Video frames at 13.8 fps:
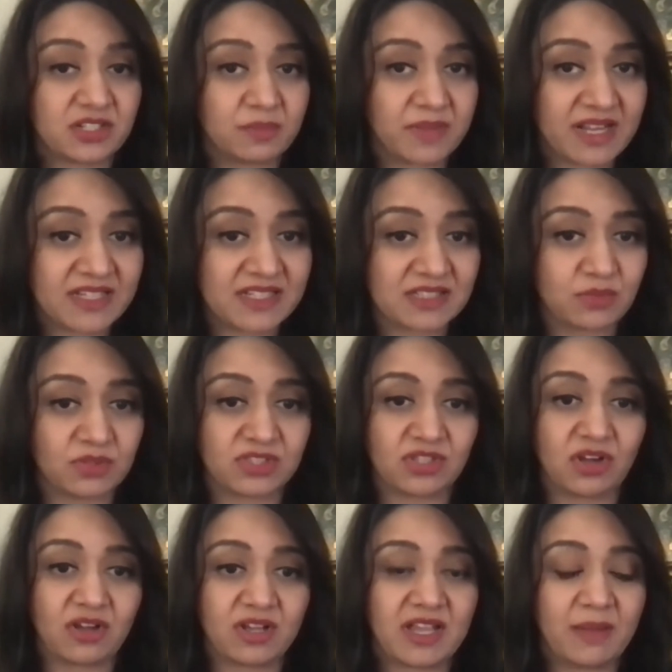Menendez was
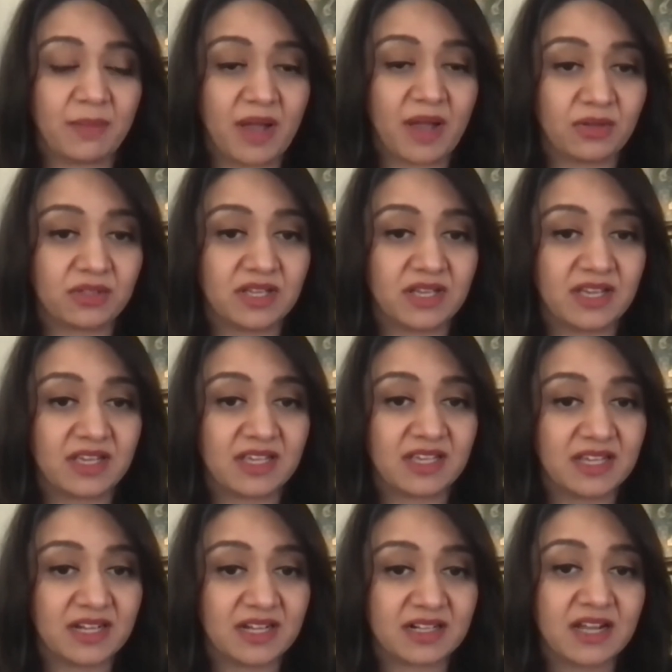talking about
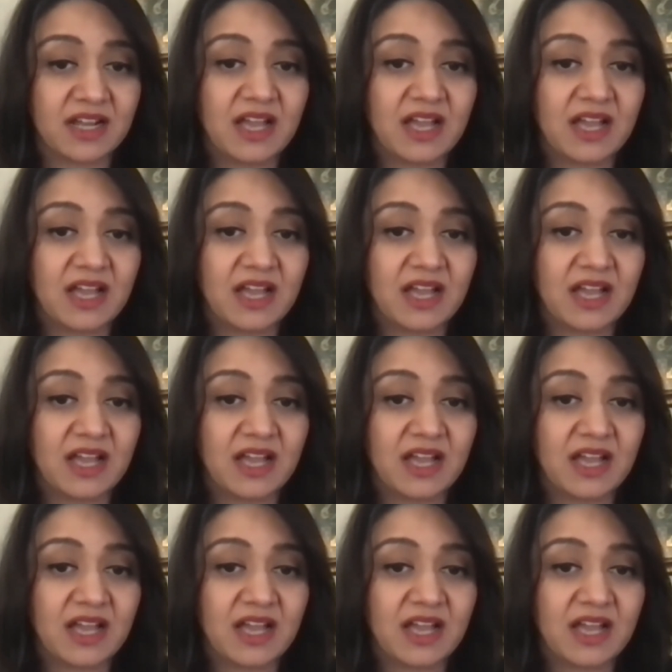here,